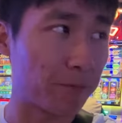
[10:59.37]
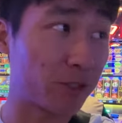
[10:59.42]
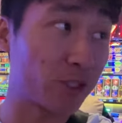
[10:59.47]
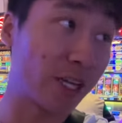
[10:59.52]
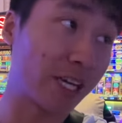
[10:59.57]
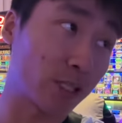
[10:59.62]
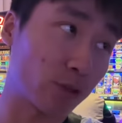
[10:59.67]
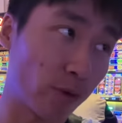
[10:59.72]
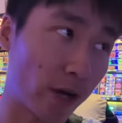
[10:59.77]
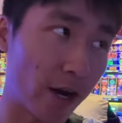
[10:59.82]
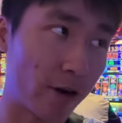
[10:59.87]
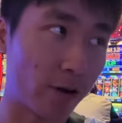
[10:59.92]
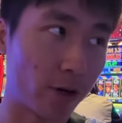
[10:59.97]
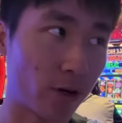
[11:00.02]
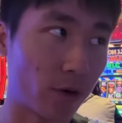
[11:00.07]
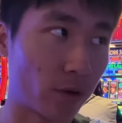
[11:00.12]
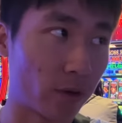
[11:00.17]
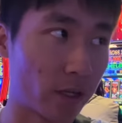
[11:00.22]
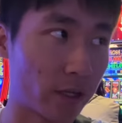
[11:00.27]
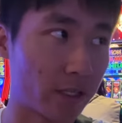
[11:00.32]
So that's why I
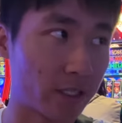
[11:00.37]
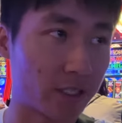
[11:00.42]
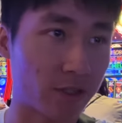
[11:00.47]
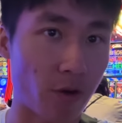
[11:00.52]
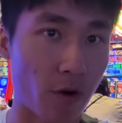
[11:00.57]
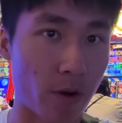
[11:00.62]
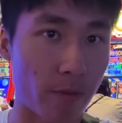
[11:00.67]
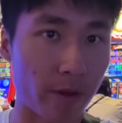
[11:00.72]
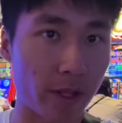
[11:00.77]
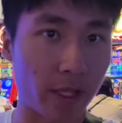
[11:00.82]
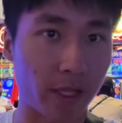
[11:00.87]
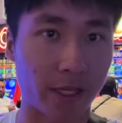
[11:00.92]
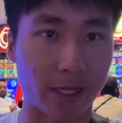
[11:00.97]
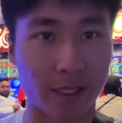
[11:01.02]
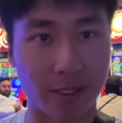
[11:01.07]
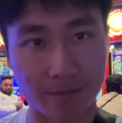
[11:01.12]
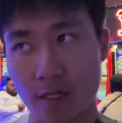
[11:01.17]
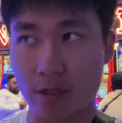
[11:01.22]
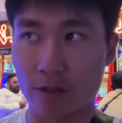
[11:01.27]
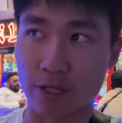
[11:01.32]
recorded this tournament. Like,
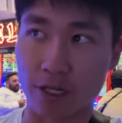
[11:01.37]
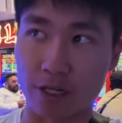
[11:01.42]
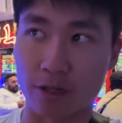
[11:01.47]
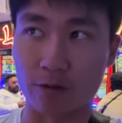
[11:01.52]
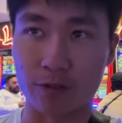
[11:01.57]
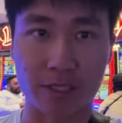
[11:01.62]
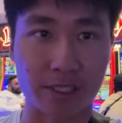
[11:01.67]
you know, we'll